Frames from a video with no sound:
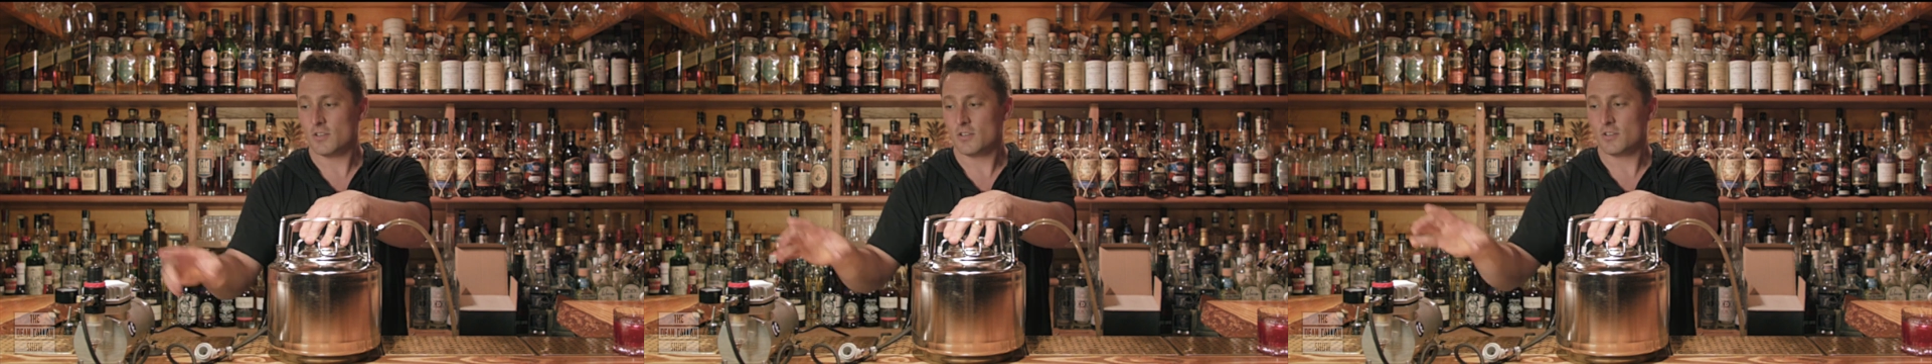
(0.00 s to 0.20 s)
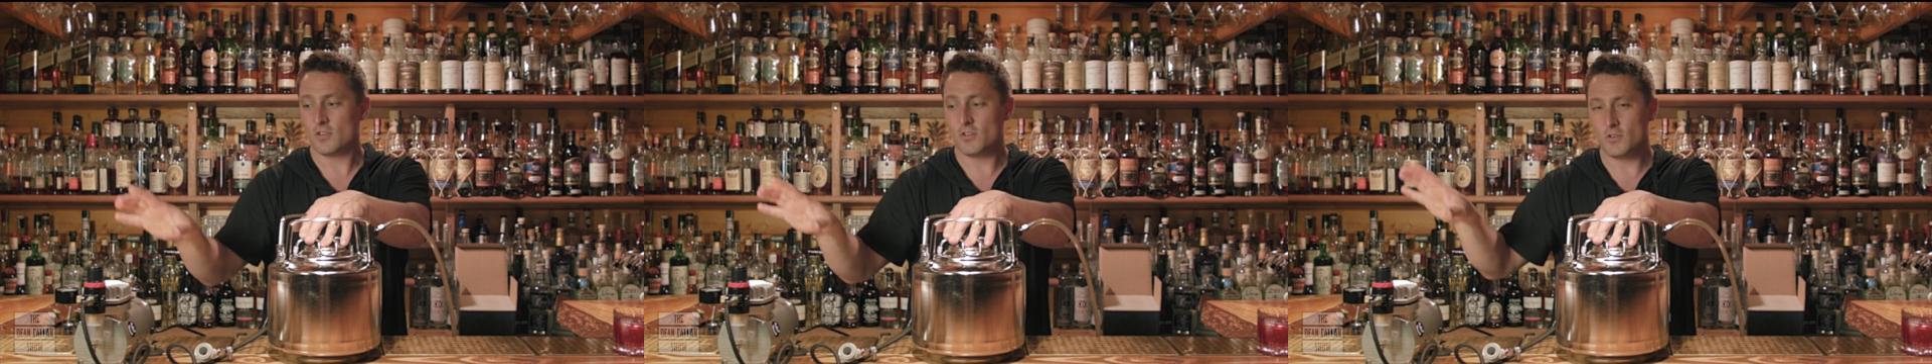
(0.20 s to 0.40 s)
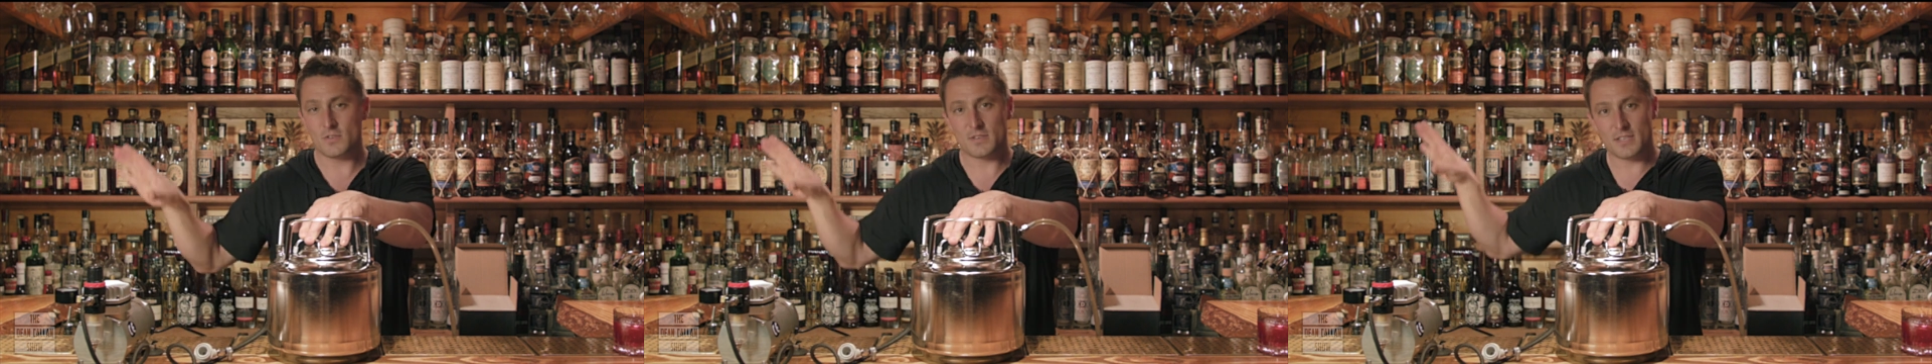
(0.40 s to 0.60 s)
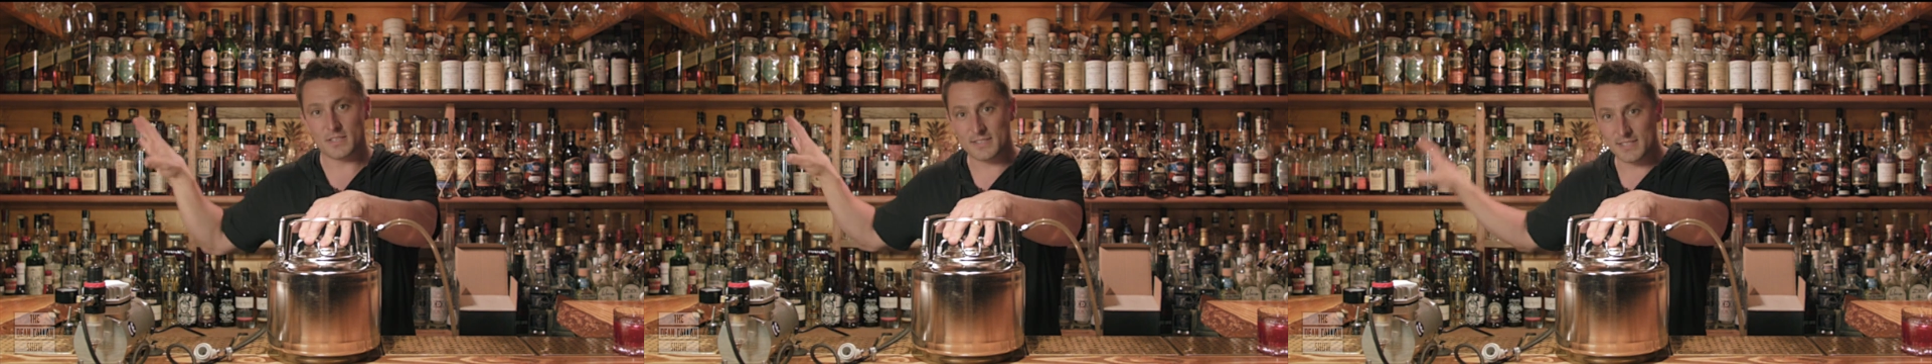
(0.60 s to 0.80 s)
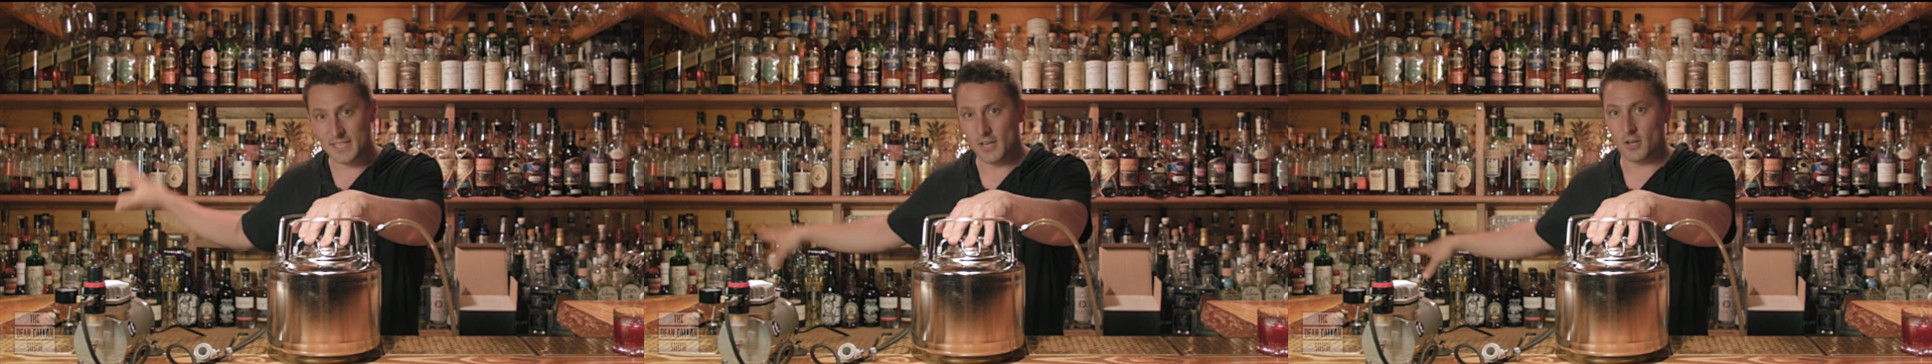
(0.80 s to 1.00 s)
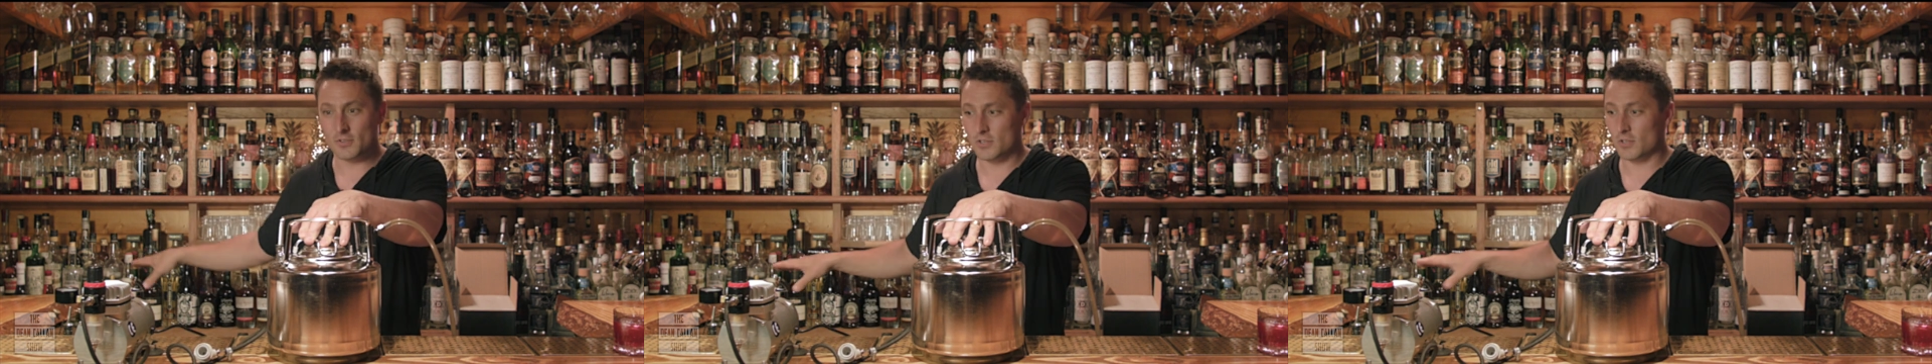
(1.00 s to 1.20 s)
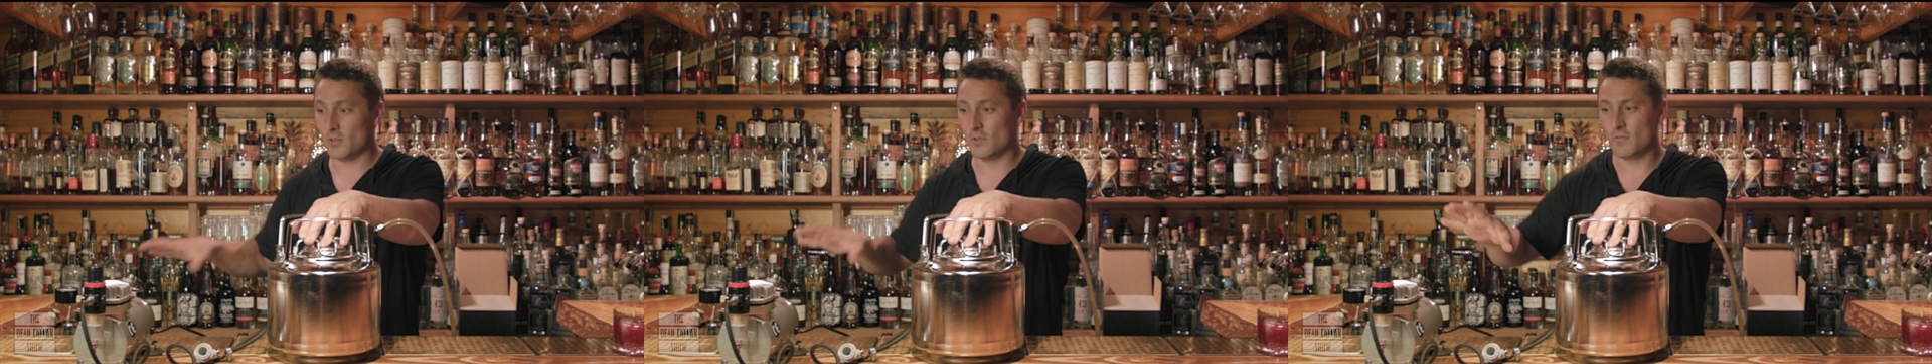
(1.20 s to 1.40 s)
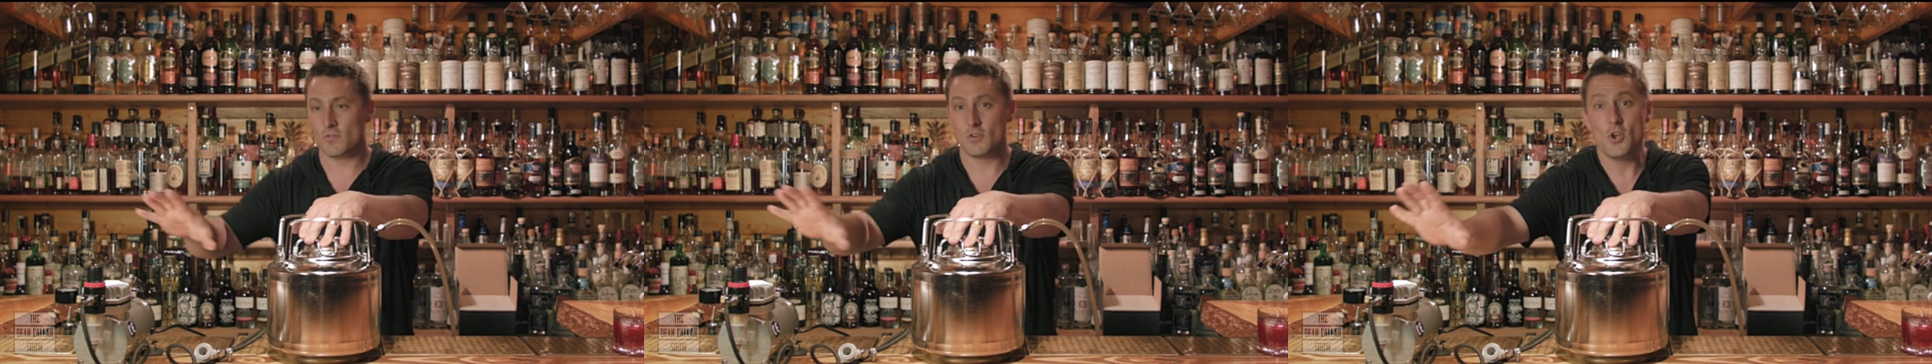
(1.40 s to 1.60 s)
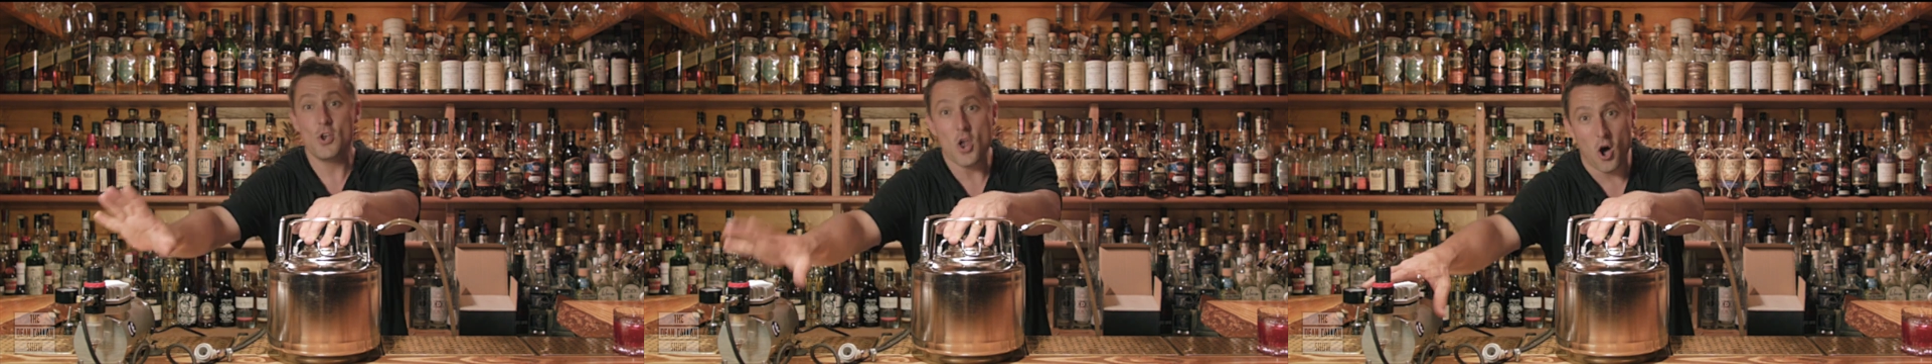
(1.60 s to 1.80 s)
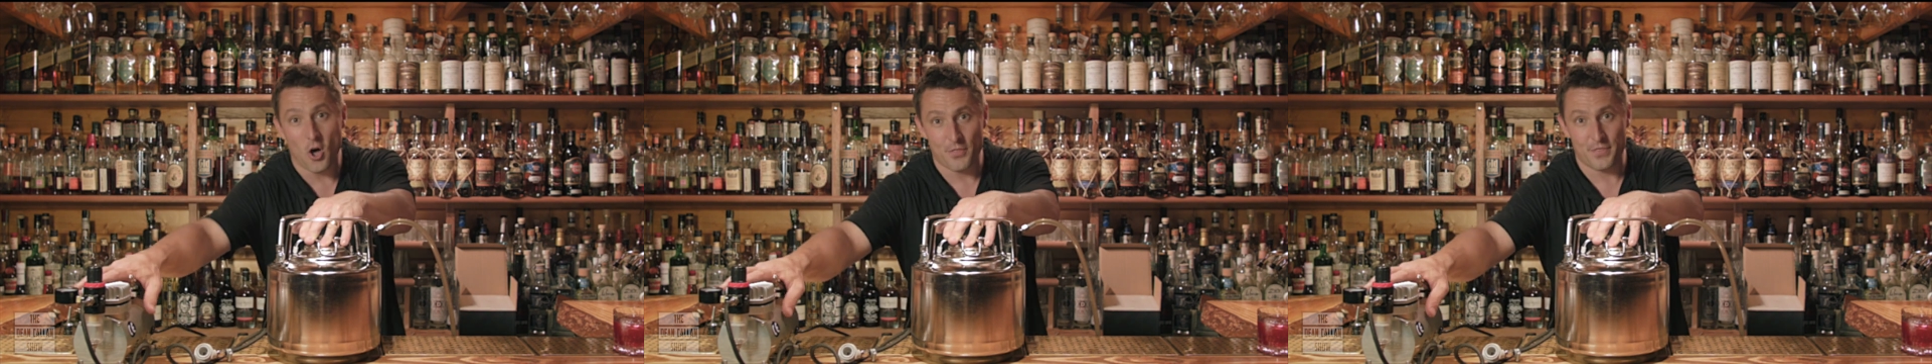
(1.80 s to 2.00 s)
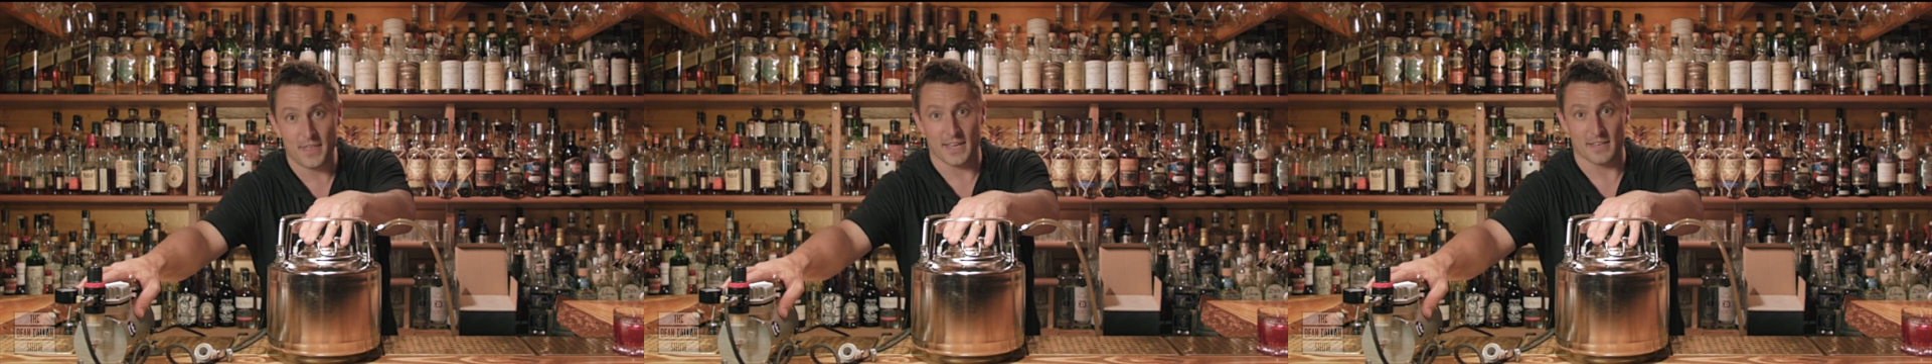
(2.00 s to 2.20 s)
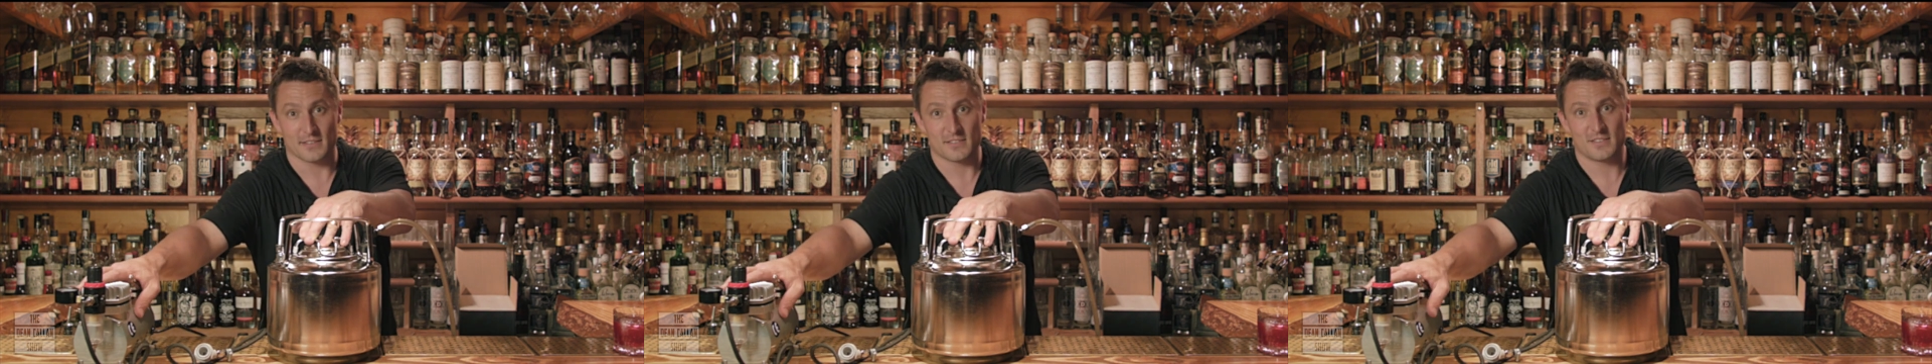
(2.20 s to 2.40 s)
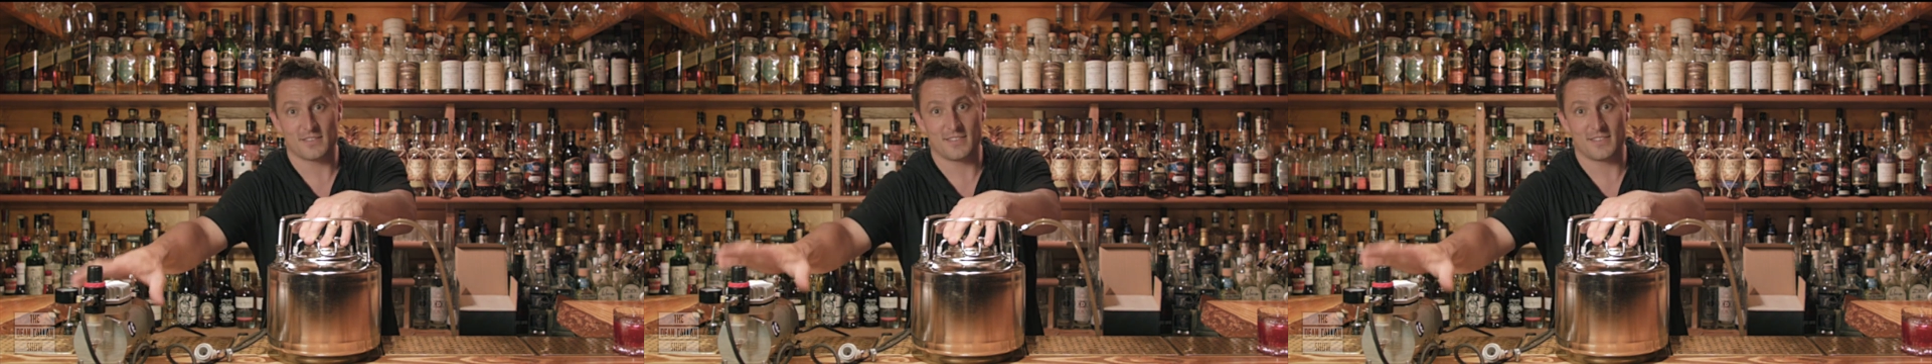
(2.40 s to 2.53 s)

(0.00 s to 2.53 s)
Use the CO2, not this.